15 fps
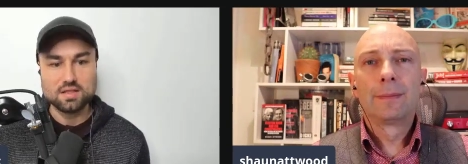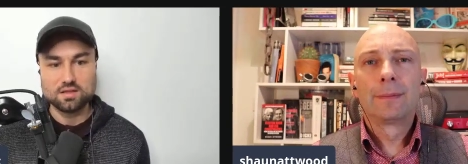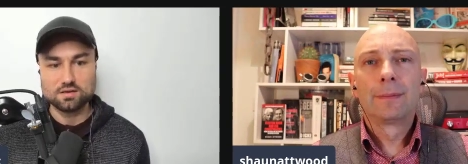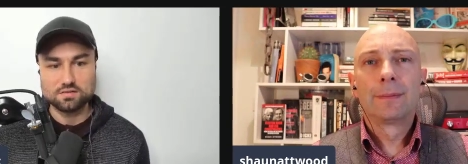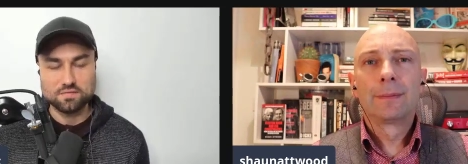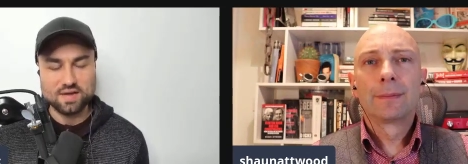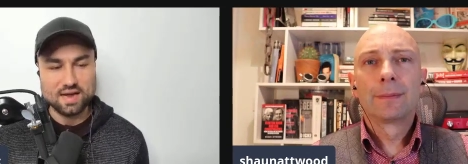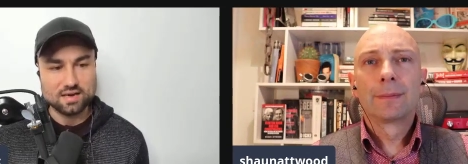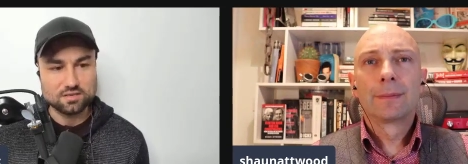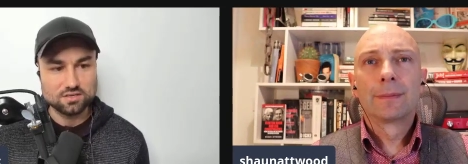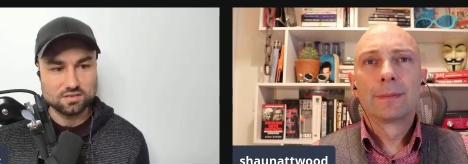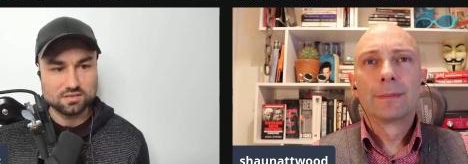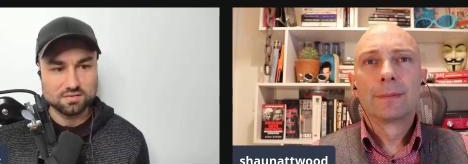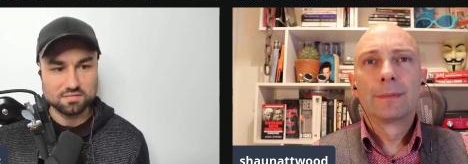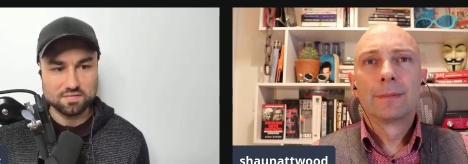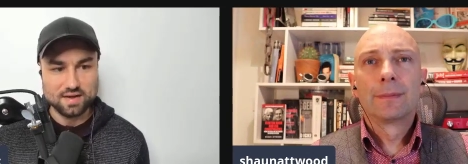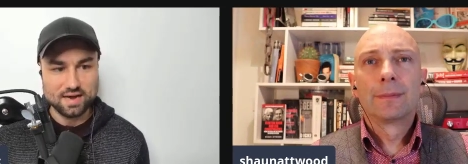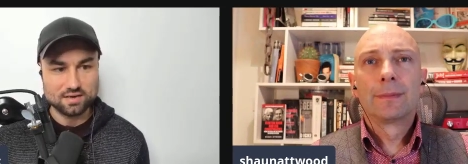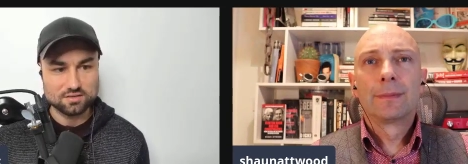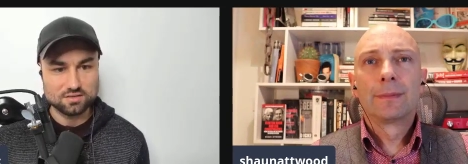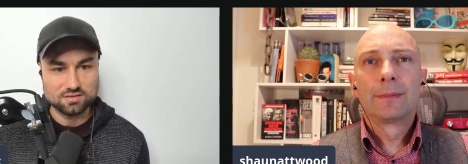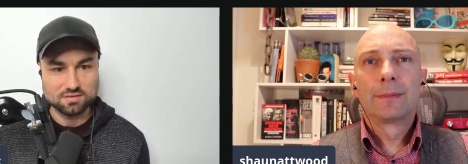Speaker 1: There's factions and
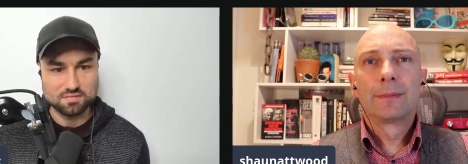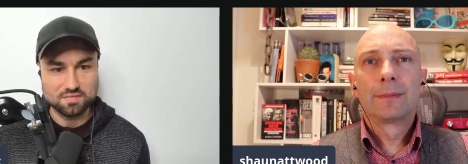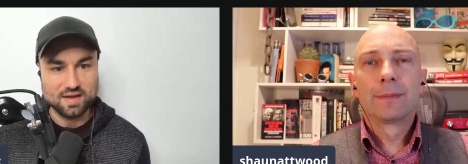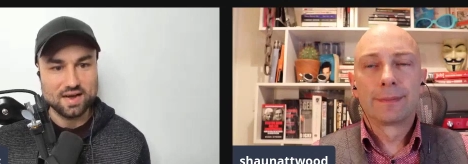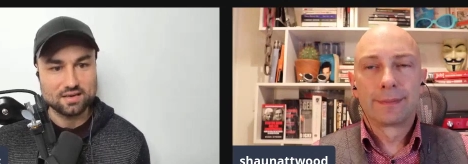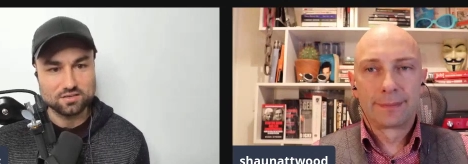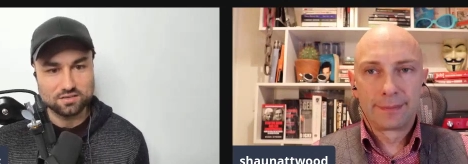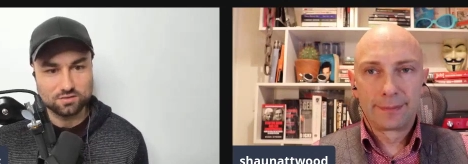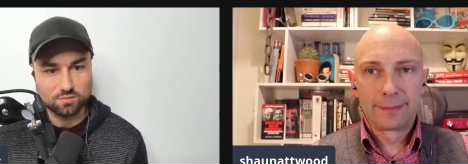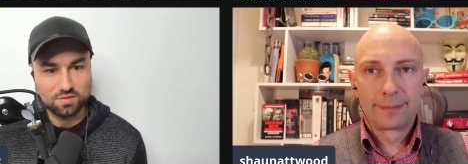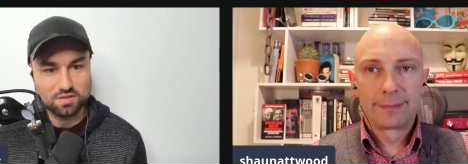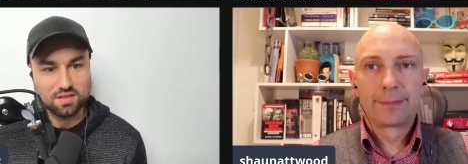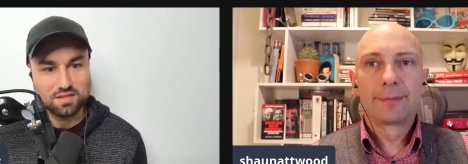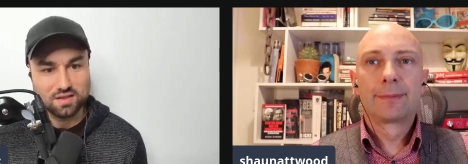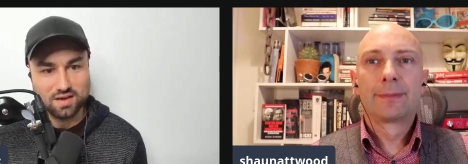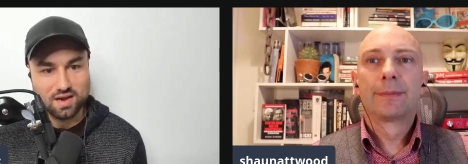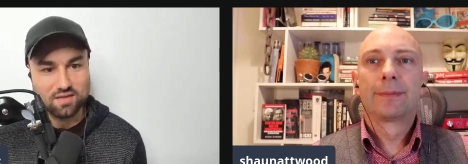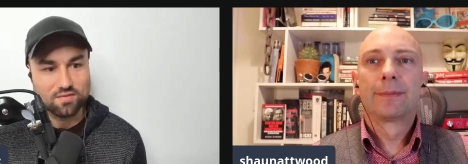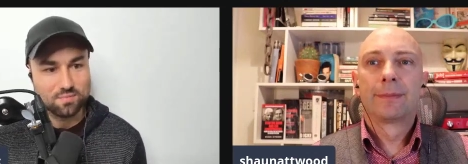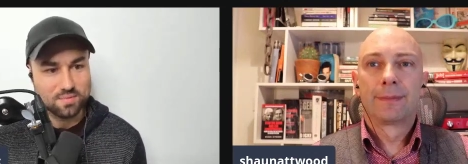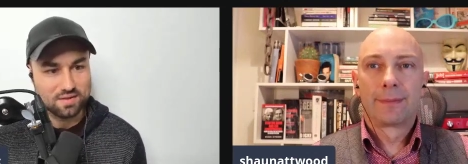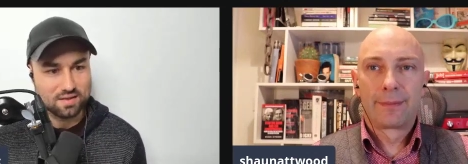factions and factions within the
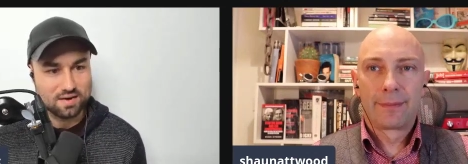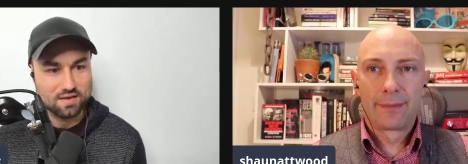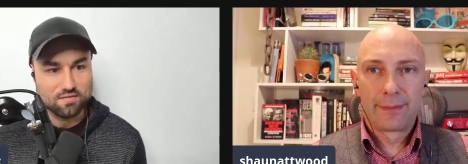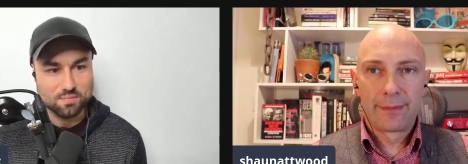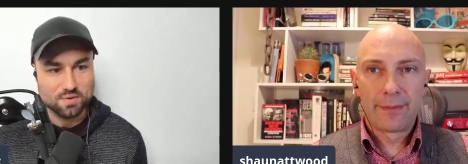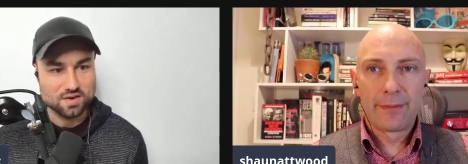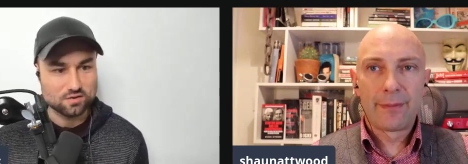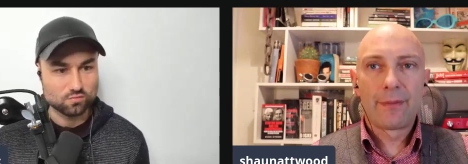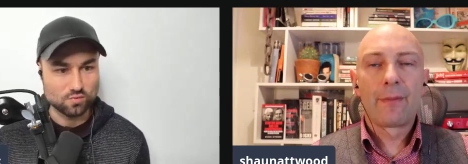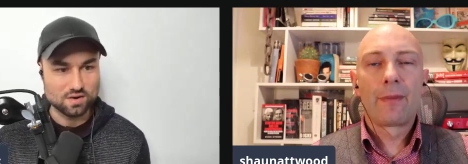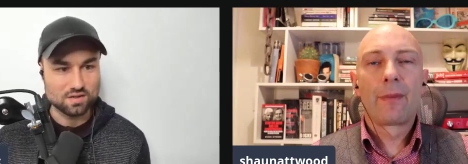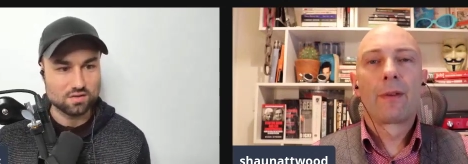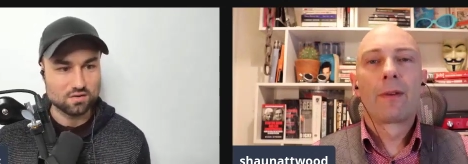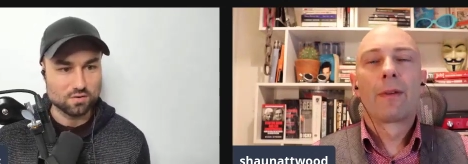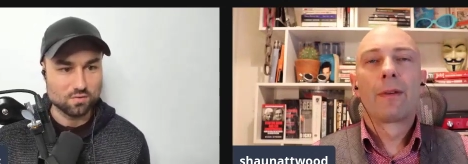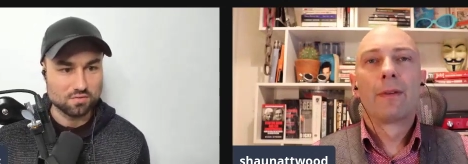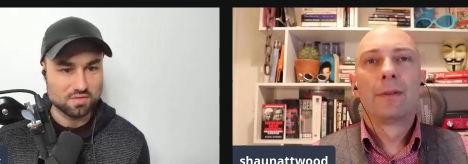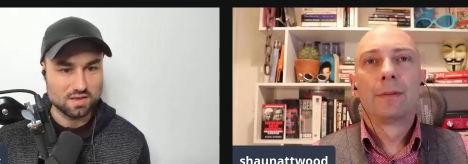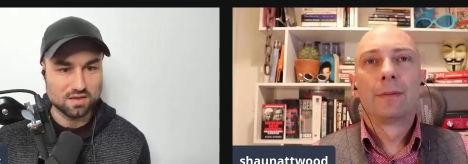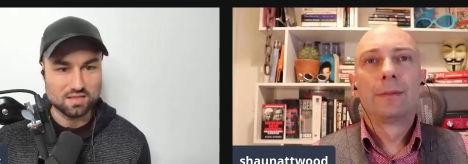government, and everybody's running their own thing.